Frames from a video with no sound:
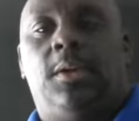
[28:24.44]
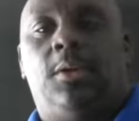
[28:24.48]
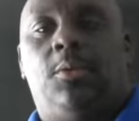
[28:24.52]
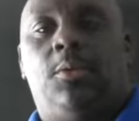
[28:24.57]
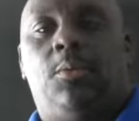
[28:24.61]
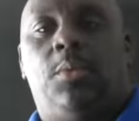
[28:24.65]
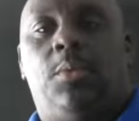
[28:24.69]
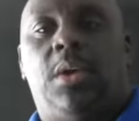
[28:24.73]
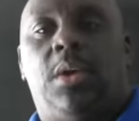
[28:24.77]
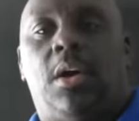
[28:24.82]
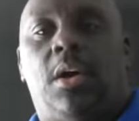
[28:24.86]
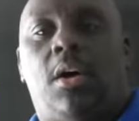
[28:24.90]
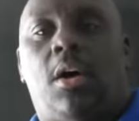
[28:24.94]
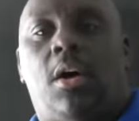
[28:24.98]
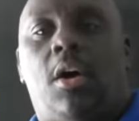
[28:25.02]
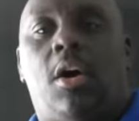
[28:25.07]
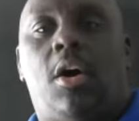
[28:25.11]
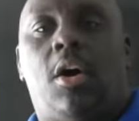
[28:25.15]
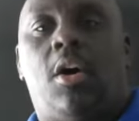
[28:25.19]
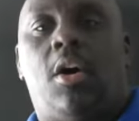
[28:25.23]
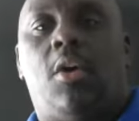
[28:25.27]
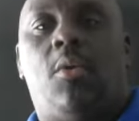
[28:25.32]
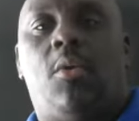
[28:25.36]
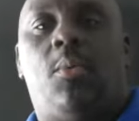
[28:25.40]
we're
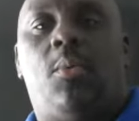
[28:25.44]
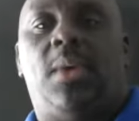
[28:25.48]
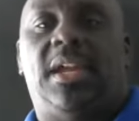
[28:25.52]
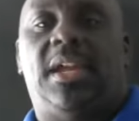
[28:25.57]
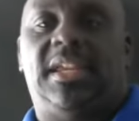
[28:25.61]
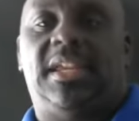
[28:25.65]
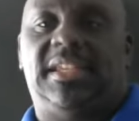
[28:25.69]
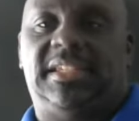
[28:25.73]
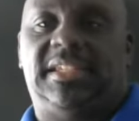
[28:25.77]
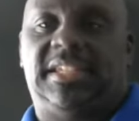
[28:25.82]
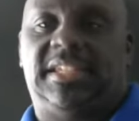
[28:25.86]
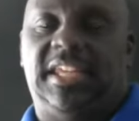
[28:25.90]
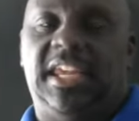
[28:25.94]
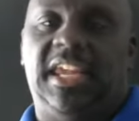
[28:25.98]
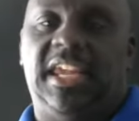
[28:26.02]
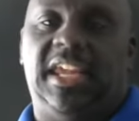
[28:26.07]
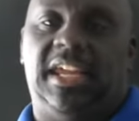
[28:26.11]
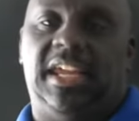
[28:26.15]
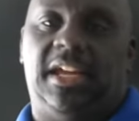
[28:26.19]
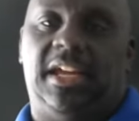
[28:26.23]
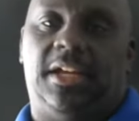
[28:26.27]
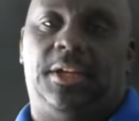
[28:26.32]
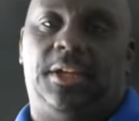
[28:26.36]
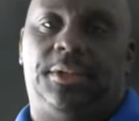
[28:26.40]
always
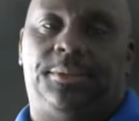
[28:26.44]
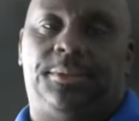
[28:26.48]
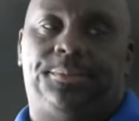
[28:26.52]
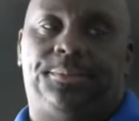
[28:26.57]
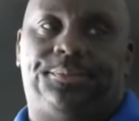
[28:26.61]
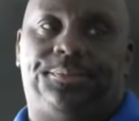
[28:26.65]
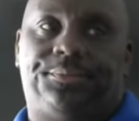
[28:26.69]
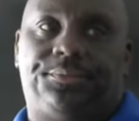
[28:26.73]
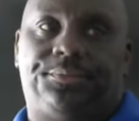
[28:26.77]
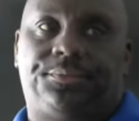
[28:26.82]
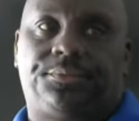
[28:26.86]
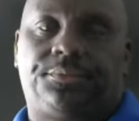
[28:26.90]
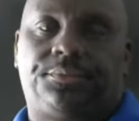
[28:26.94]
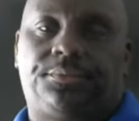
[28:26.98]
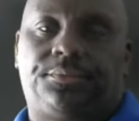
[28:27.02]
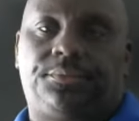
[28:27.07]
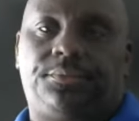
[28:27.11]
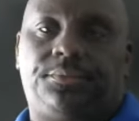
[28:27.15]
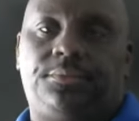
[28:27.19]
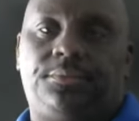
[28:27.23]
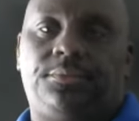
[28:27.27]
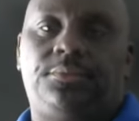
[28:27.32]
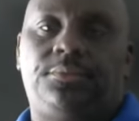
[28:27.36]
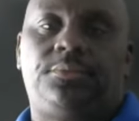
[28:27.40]
here
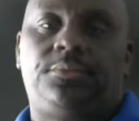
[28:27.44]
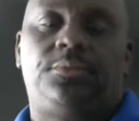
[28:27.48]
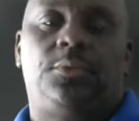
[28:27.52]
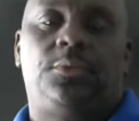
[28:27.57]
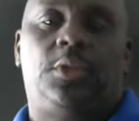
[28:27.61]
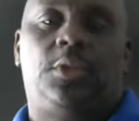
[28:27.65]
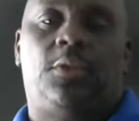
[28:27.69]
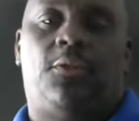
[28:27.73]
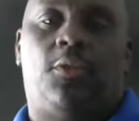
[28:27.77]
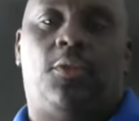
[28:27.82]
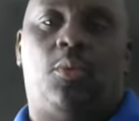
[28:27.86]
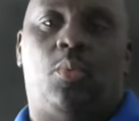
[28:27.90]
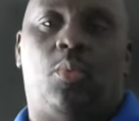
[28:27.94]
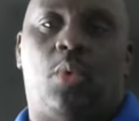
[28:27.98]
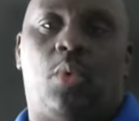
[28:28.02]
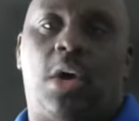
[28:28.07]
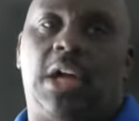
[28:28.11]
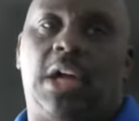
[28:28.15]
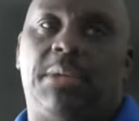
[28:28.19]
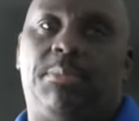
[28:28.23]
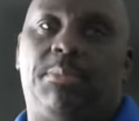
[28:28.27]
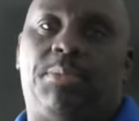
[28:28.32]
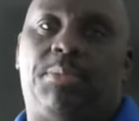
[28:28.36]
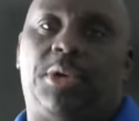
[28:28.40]
for
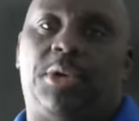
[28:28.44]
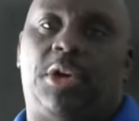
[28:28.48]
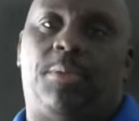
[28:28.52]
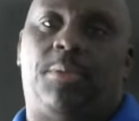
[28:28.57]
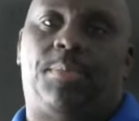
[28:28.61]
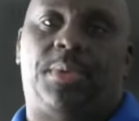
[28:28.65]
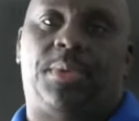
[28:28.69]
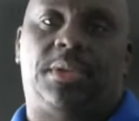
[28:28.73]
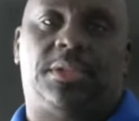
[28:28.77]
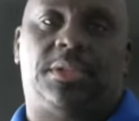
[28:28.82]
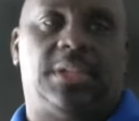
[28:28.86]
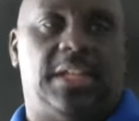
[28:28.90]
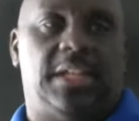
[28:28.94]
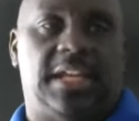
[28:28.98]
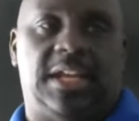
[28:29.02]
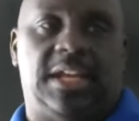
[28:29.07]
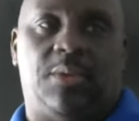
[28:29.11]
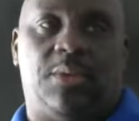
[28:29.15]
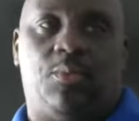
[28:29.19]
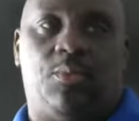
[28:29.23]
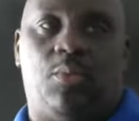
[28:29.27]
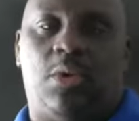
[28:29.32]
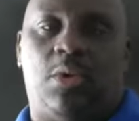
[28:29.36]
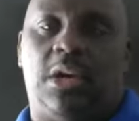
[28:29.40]
one purpose
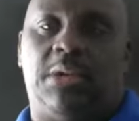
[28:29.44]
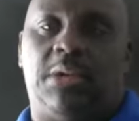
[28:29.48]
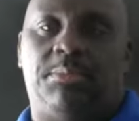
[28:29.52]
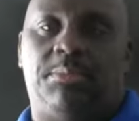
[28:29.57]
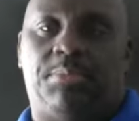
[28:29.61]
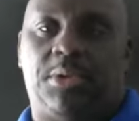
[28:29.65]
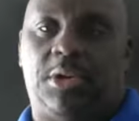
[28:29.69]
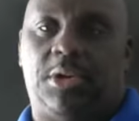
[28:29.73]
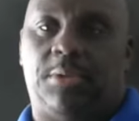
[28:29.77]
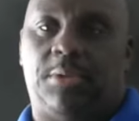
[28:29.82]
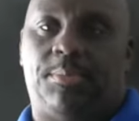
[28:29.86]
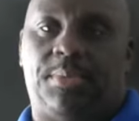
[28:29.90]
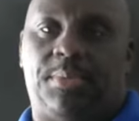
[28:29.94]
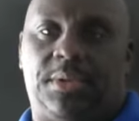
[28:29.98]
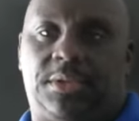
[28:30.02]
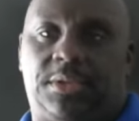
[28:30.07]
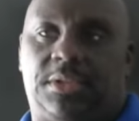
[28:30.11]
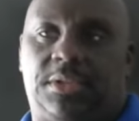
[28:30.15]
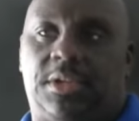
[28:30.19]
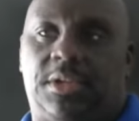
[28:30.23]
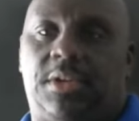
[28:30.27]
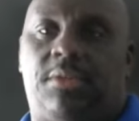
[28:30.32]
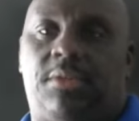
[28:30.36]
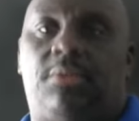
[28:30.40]
and one
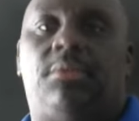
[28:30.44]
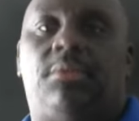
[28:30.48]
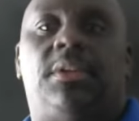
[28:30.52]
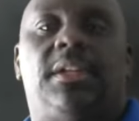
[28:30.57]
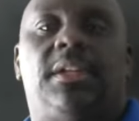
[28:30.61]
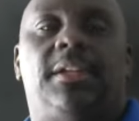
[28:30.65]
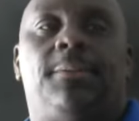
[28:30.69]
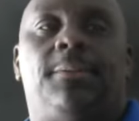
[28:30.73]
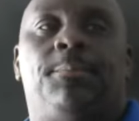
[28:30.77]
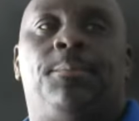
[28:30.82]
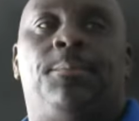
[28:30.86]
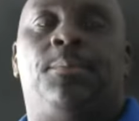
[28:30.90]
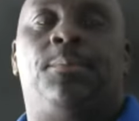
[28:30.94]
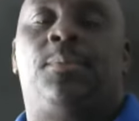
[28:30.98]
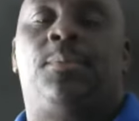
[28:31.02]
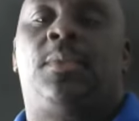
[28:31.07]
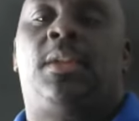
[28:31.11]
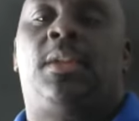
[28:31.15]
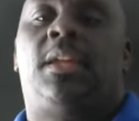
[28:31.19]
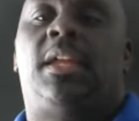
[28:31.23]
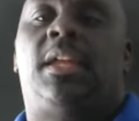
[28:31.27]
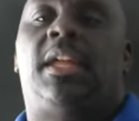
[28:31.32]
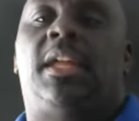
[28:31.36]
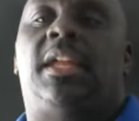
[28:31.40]
purpose only.
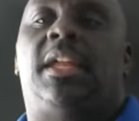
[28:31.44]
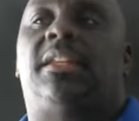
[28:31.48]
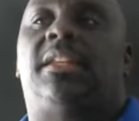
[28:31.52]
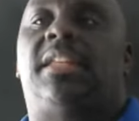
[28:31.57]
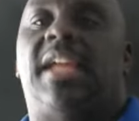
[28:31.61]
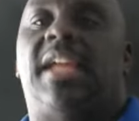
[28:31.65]
And